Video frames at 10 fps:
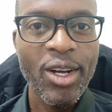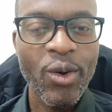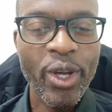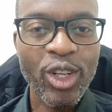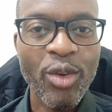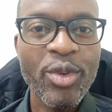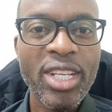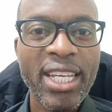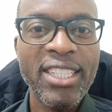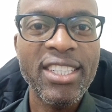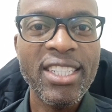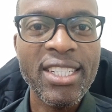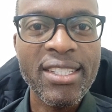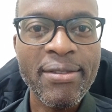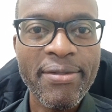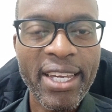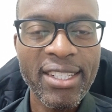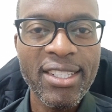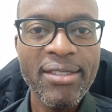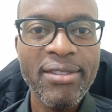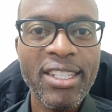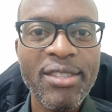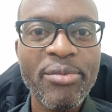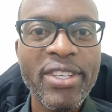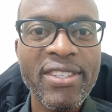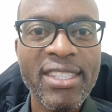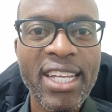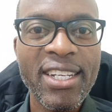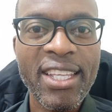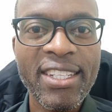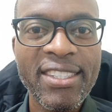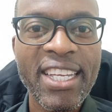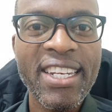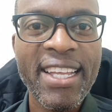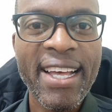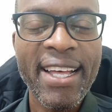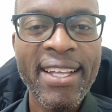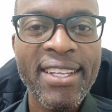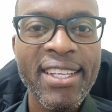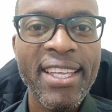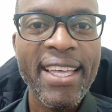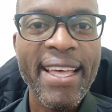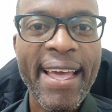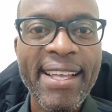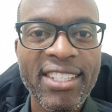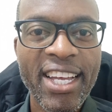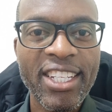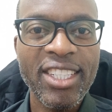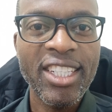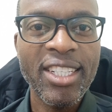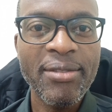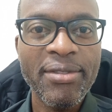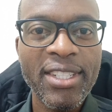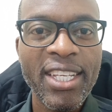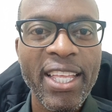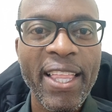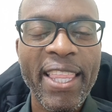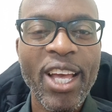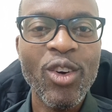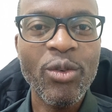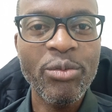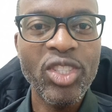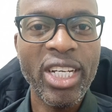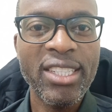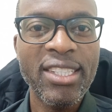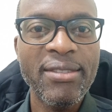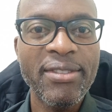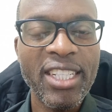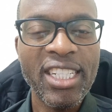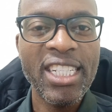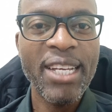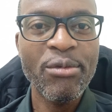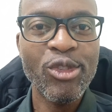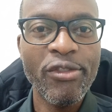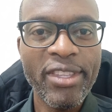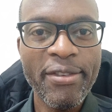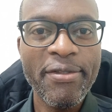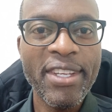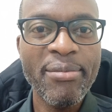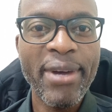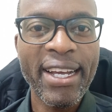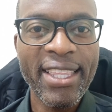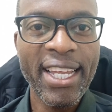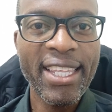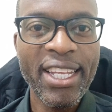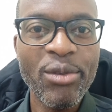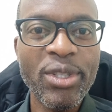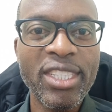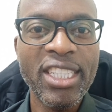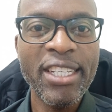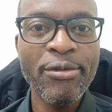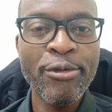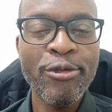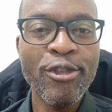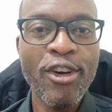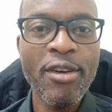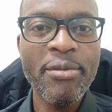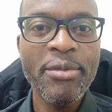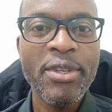When communication is effective, it means that the sender has achieved their objective in terms of the feedback that they receive from